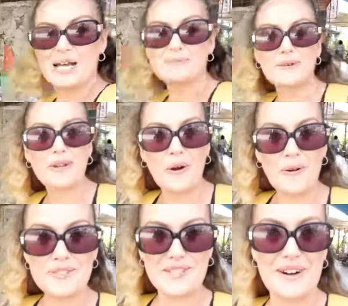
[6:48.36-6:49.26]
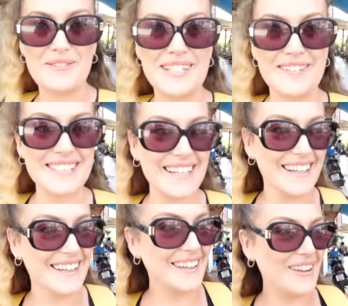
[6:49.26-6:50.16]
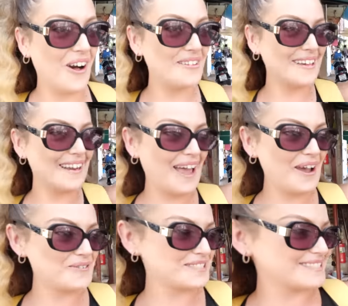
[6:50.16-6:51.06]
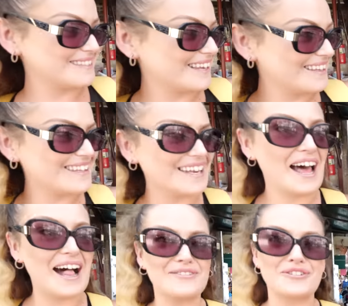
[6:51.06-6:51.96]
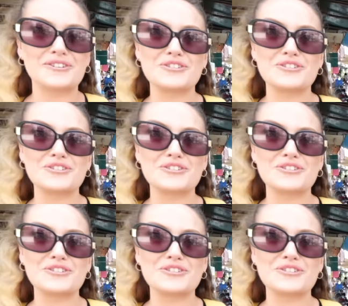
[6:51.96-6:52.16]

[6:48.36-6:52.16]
absolutely gorgeous around here, isn't it? Yeah, it is. All the yeah. little houses and the little canal running